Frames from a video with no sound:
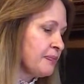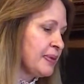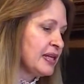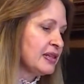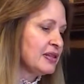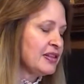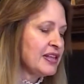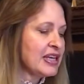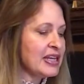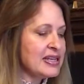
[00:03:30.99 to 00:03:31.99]
but the
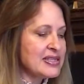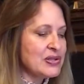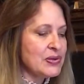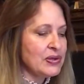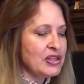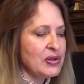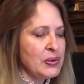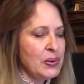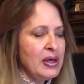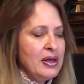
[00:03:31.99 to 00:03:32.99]
thing is
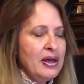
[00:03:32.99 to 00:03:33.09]
you